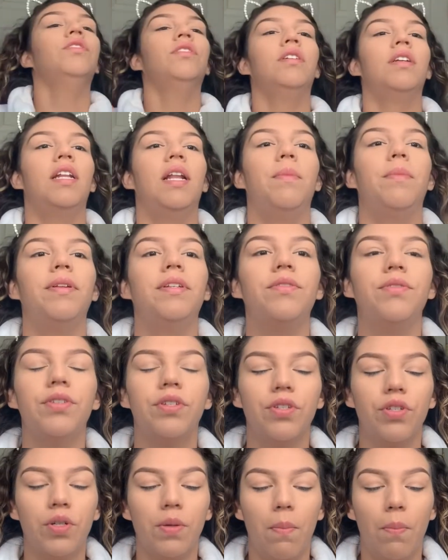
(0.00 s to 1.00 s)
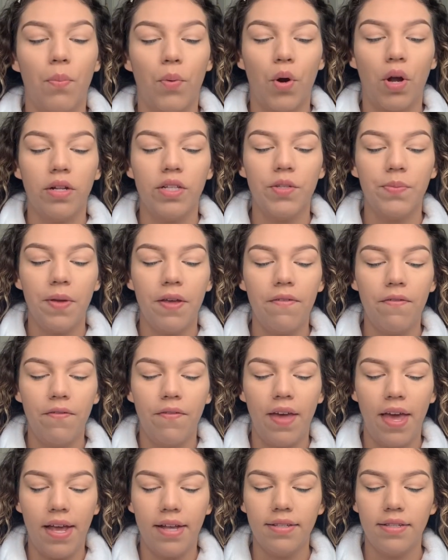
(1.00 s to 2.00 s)
and I'm gonna use it to bronze my
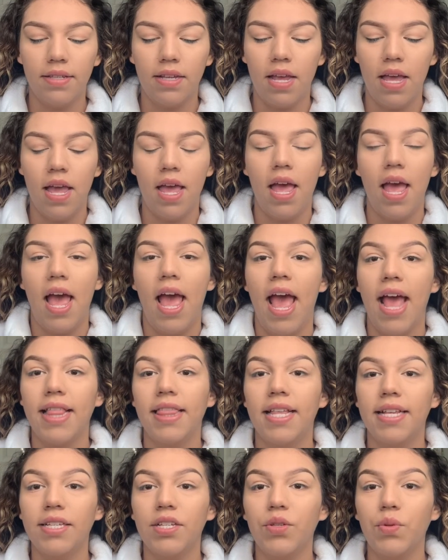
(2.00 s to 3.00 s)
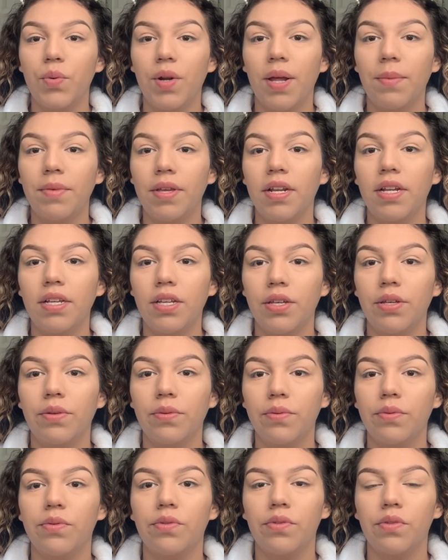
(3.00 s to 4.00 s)
face. And this is what I'm gonna
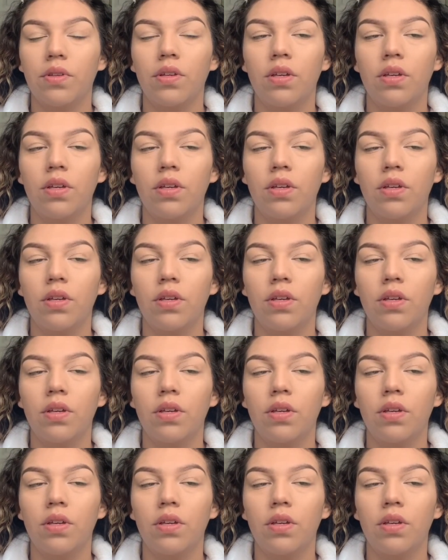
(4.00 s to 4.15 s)
use